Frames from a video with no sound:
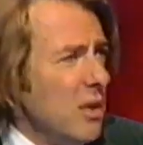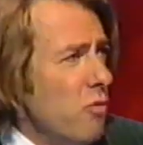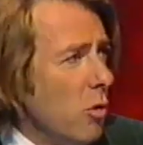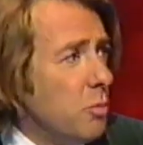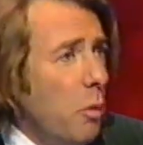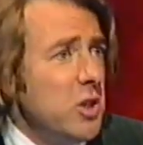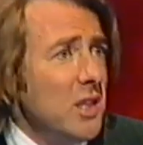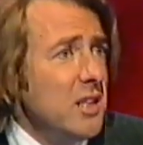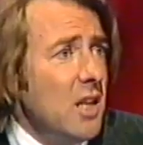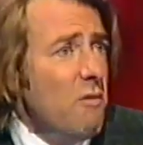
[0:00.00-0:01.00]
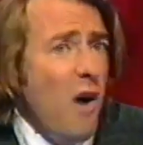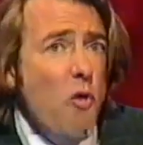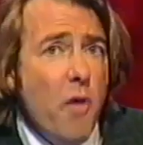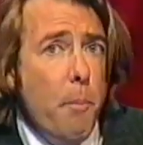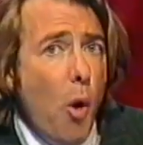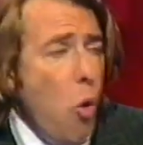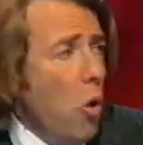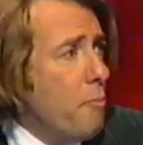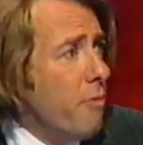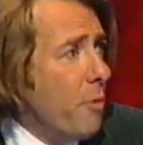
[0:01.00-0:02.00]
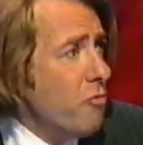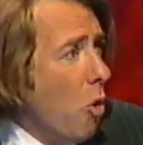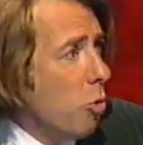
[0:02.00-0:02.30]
of it isn't oh, rules sports. It doesn't involve a ball or proper